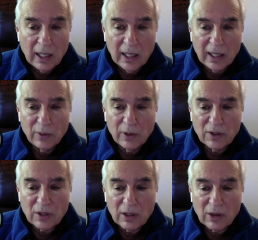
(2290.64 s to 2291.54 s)
I would,
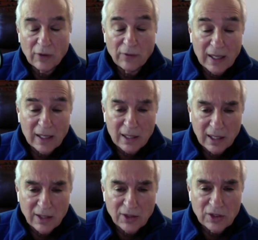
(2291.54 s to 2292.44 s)
on
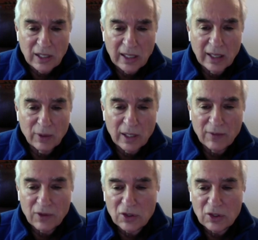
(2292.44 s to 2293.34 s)
Valentine's Day, I would
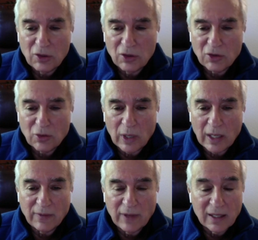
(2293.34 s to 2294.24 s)
have the students write
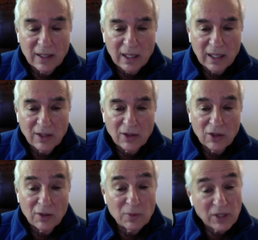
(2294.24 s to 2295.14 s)
a Valentine to
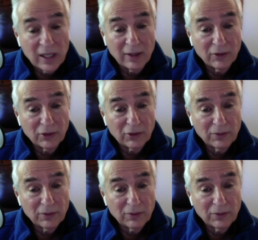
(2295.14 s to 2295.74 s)
themselves.